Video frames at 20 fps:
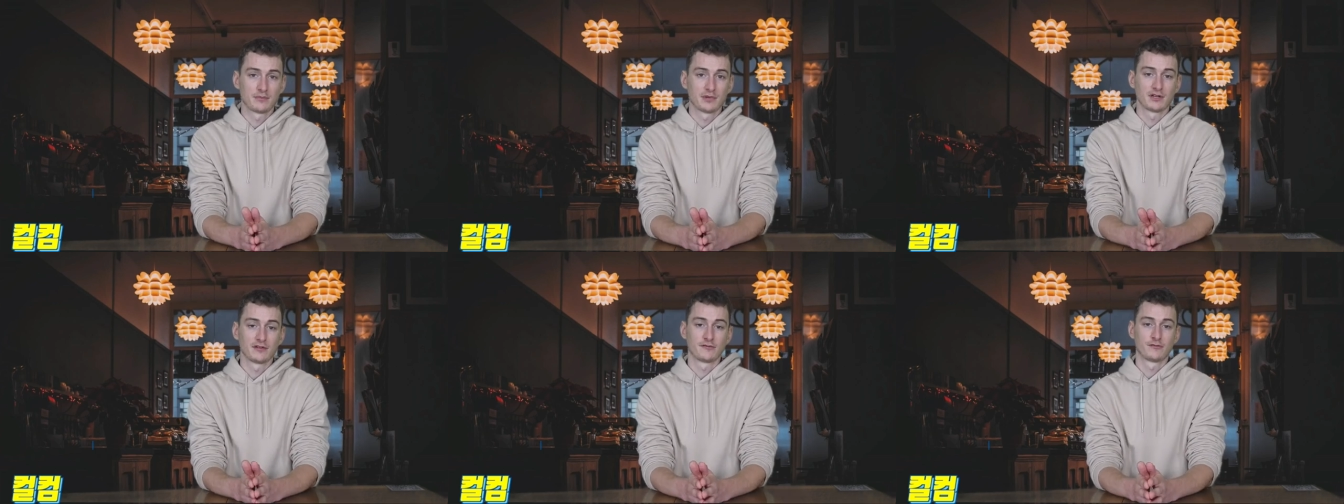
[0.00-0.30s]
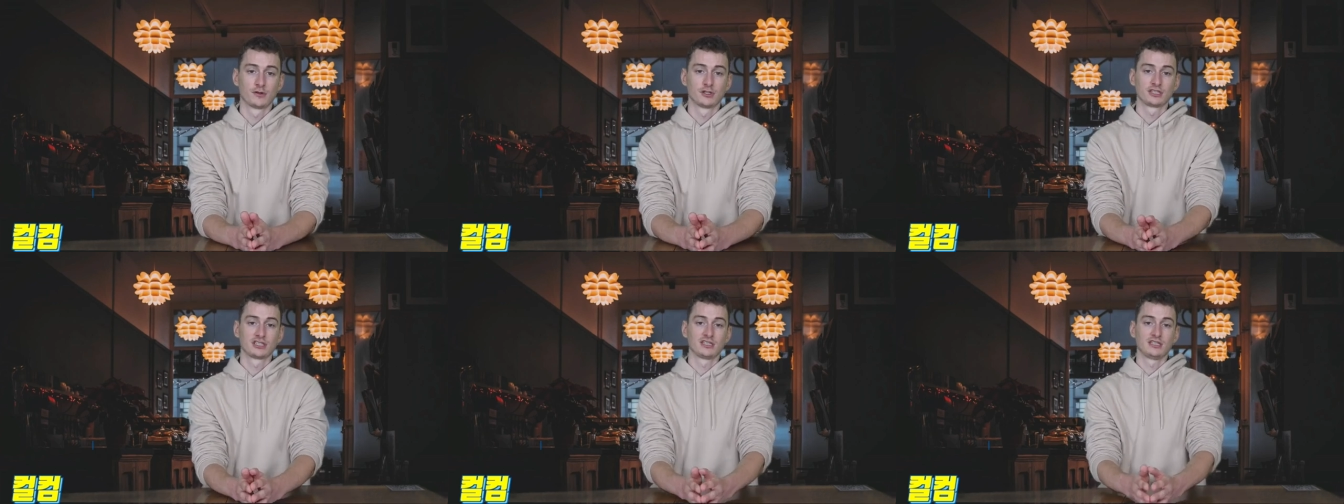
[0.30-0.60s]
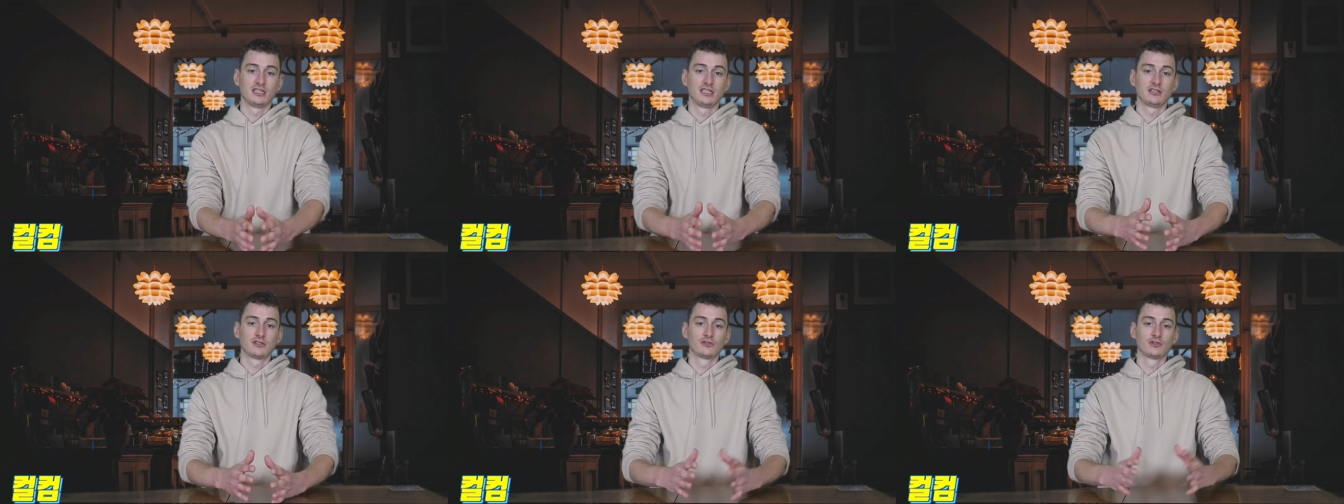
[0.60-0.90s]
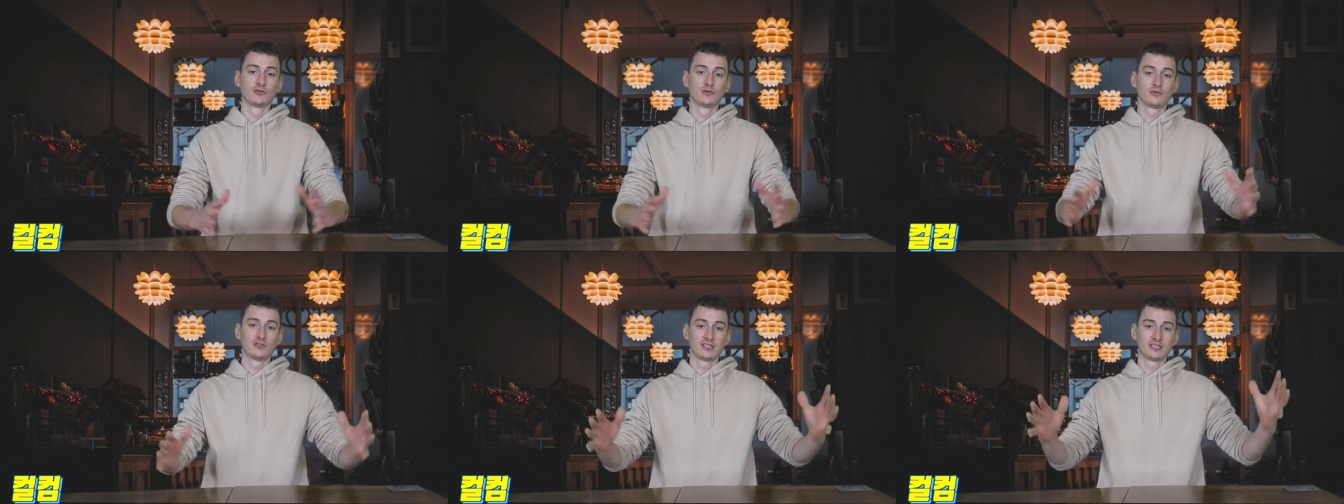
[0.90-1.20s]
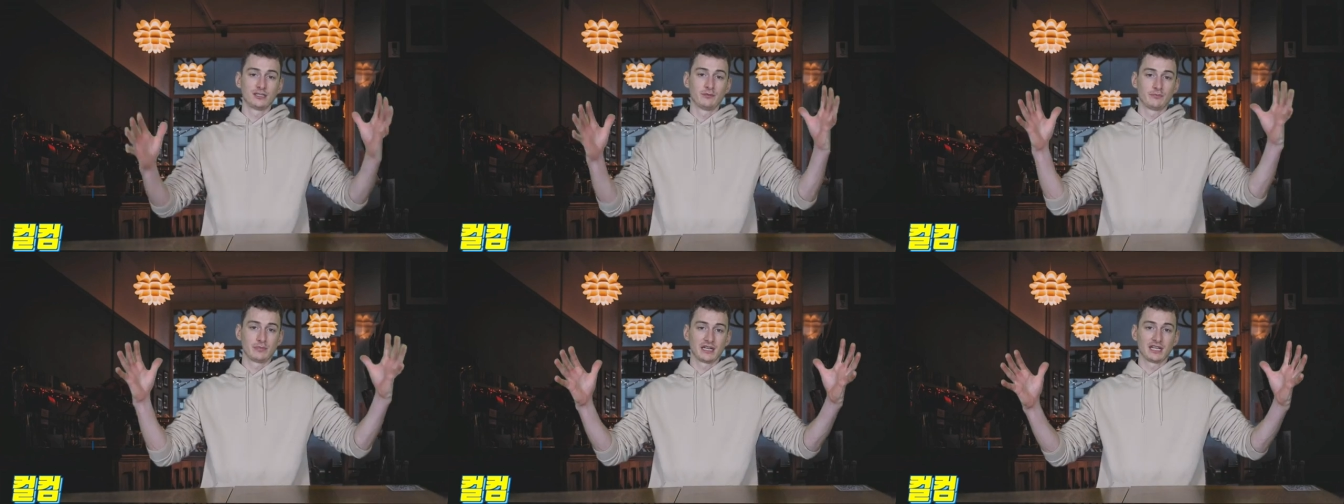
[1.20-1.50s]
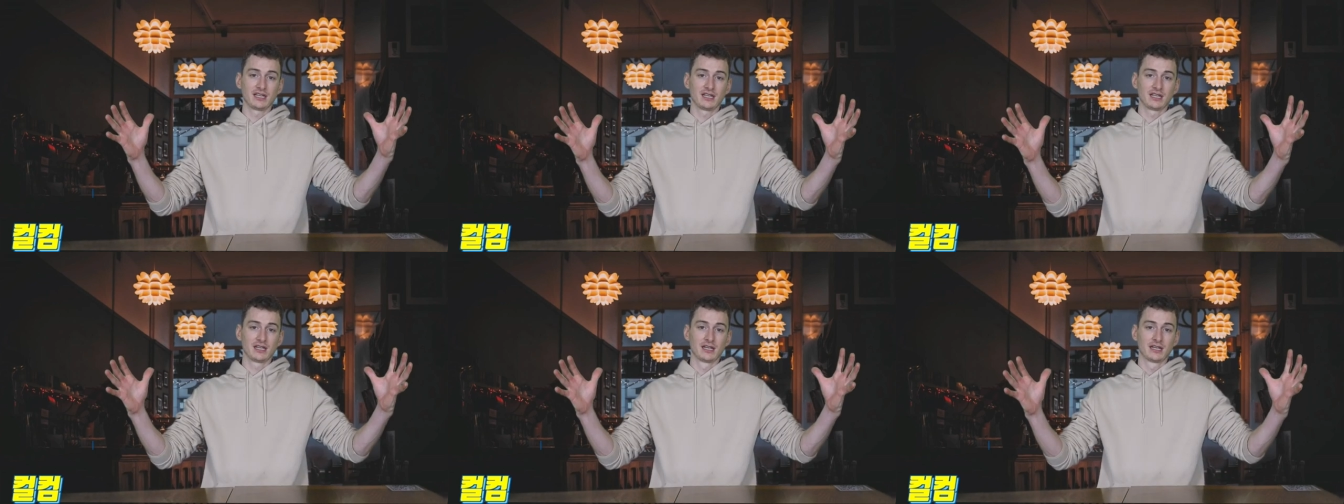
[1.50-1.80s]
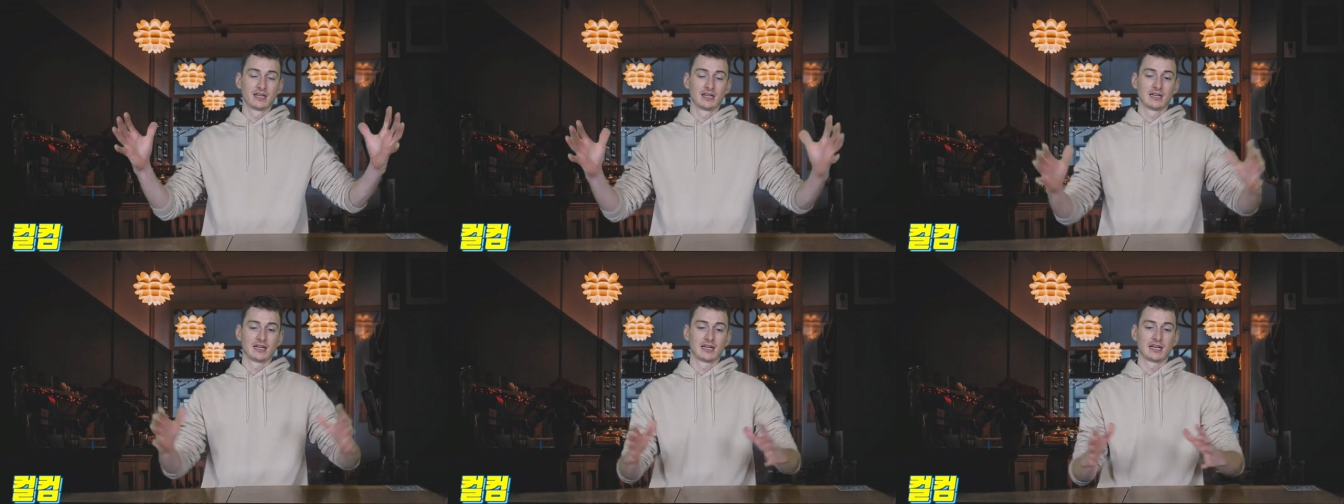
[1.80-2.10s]
But unfortunately he grew really big,
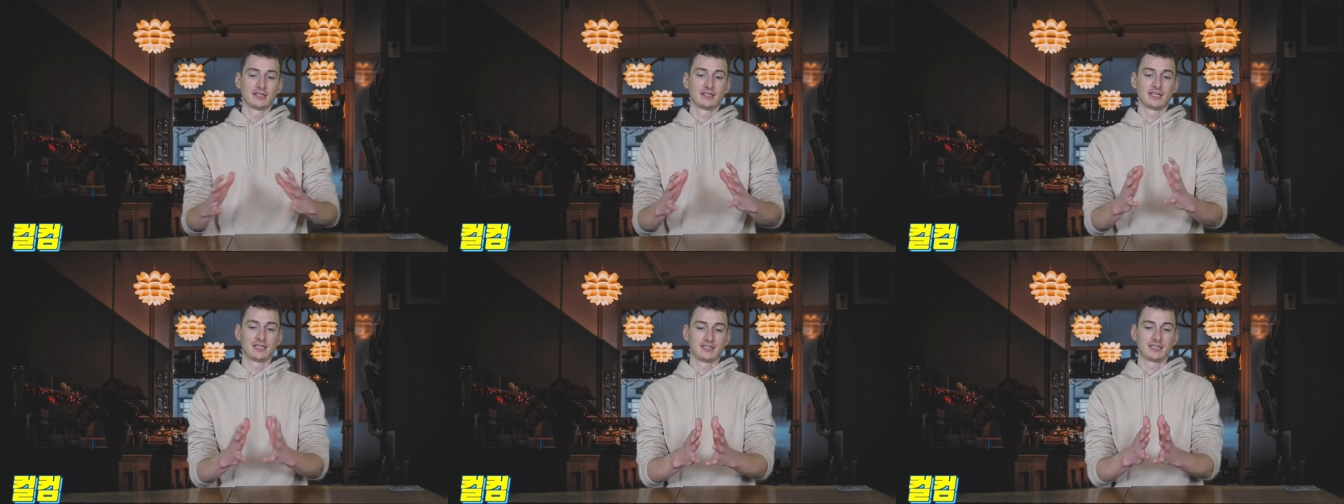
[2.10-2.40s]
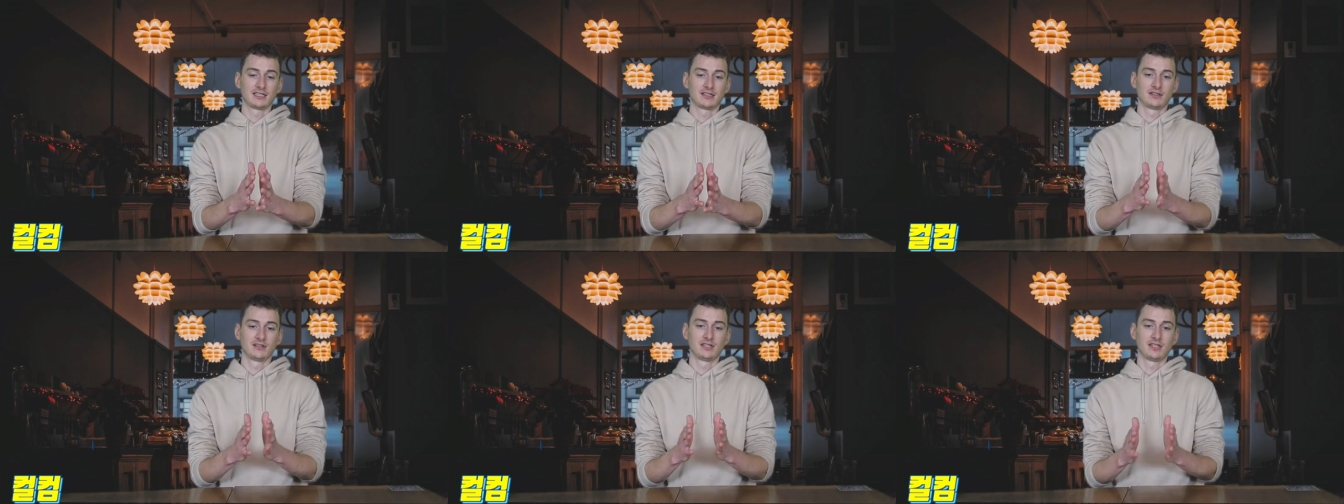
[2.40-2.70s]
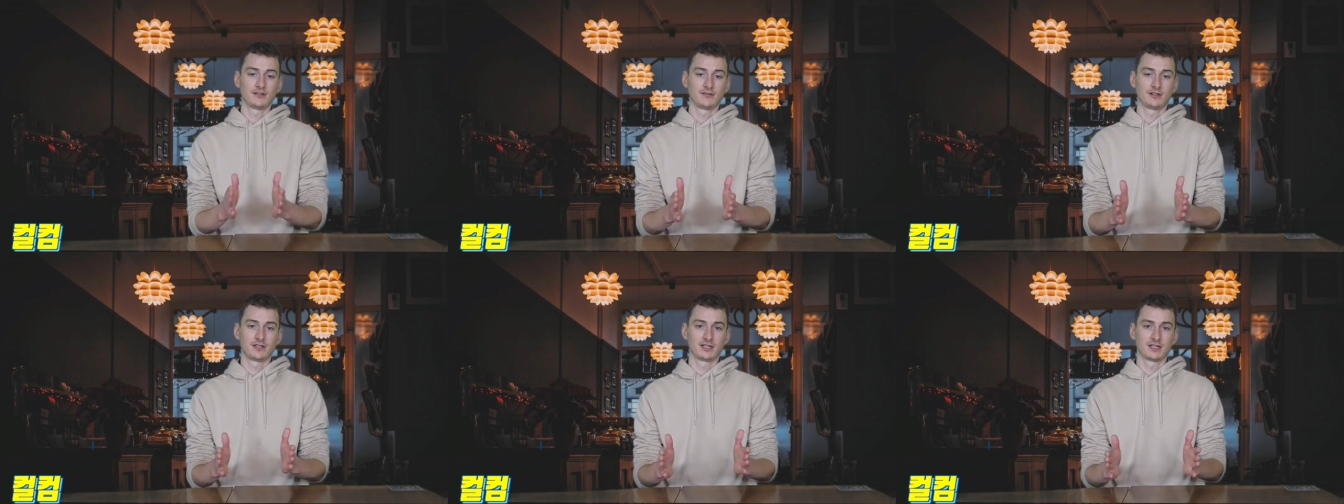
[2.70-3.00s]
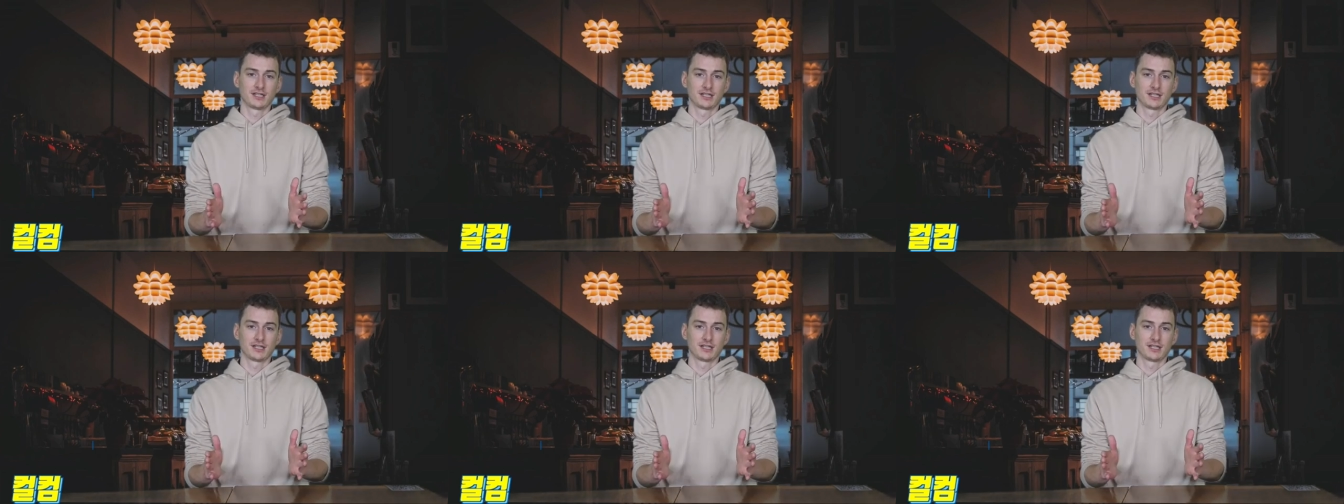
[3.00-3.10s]
and they didn't live in